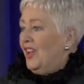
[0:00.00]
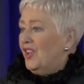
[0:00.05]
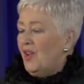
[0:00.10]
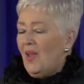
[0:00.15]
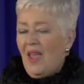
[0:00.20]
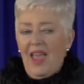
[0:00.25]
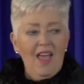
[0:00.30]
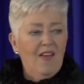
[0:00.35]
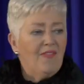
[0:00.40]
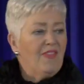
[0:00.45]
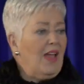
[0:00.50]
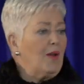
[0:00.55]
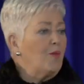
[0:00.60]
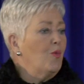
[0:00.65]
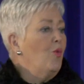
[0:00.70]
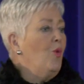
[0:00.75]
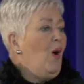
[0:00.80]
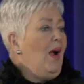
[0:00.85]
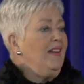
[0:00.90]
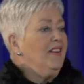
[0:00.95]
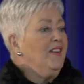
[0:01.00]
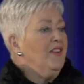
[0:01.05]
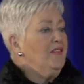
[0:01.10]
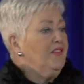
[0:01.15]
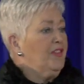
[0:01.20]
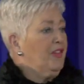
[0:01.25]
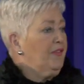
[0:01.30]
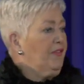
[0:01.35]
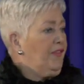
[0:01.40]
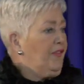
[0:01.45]
you have that
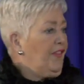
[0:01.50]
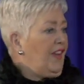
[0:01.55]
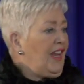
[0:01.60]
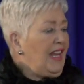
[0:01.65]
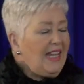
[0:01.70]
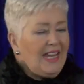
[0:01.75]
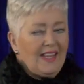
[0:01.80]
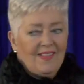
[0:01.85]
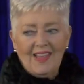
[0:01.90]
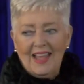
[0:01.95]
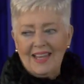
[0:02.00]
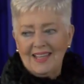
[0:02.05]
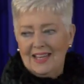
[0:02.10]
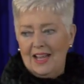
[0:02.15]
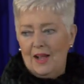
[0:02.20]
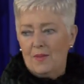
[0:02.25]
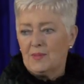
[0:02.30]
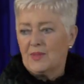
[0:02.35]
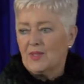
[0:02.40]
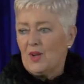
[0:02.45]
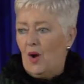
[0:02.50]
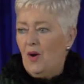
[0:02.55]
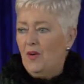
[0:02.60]
wonderful feeling that comes